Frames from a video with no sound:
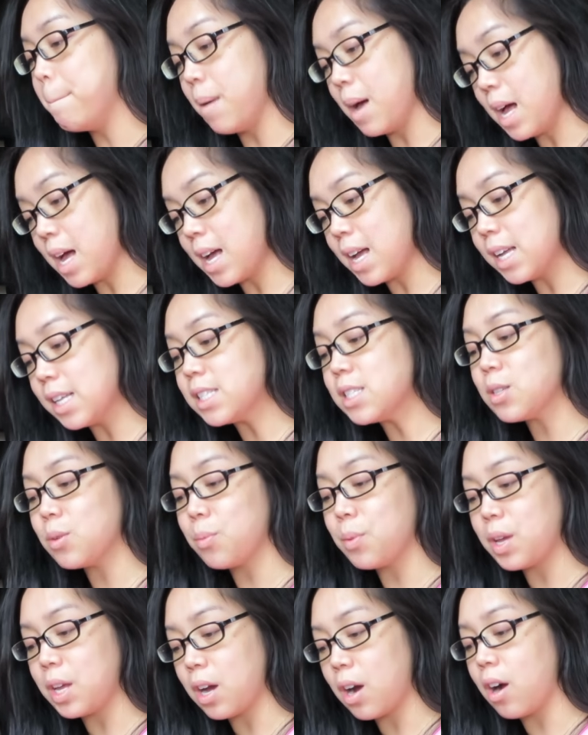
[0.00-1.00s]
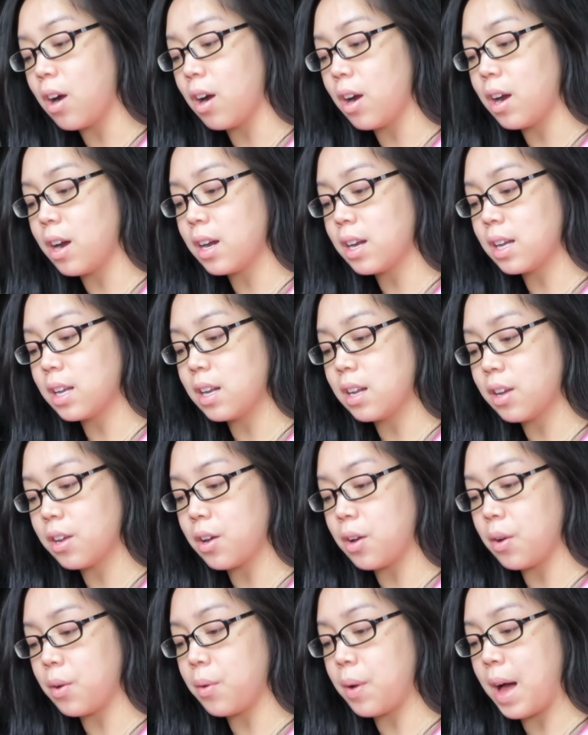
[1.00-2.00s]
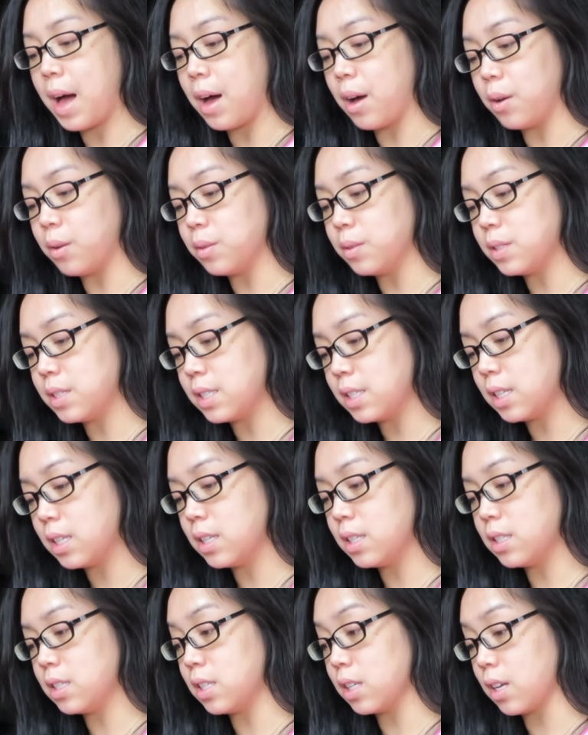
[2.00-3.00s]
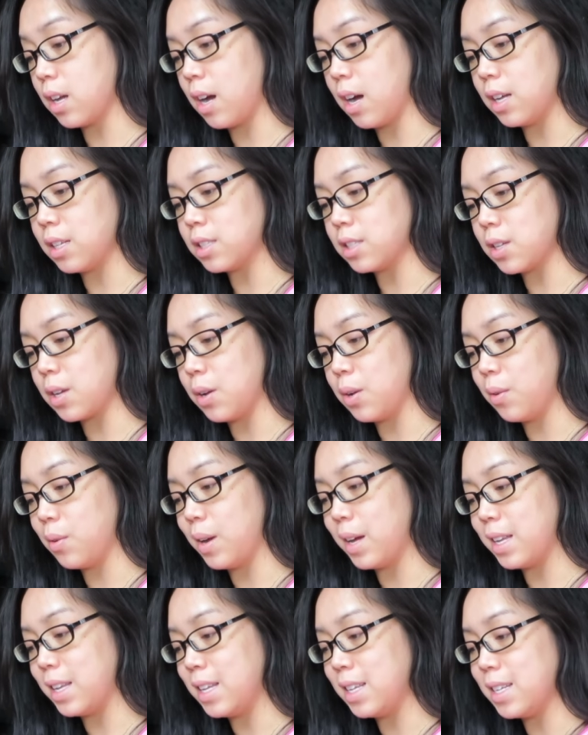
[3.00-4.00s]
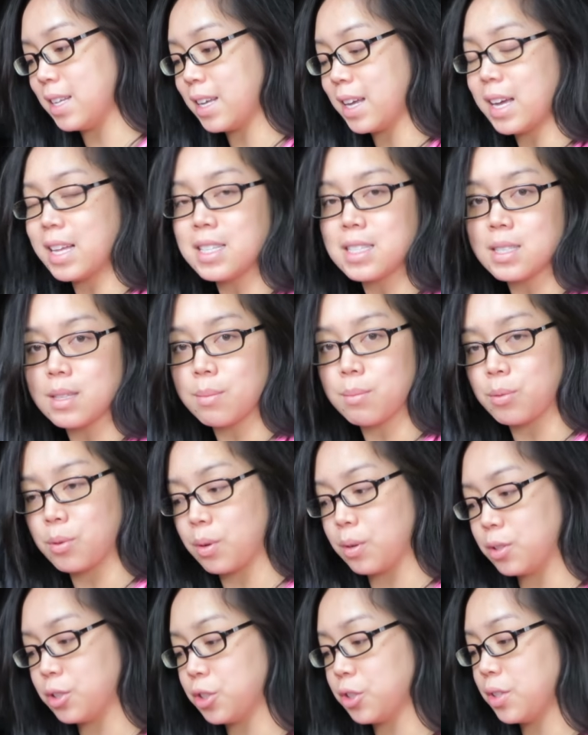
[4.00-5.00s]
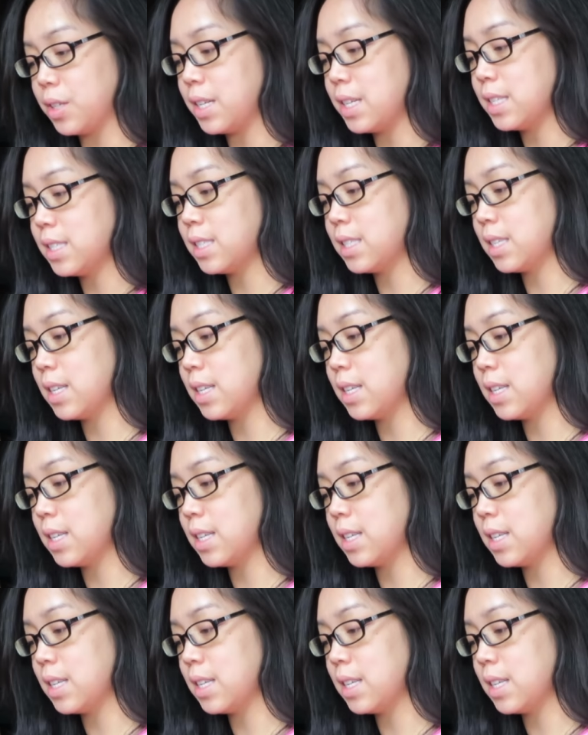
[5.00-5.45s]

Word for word: But we are gonna go out to Costco. I need to get some groceries.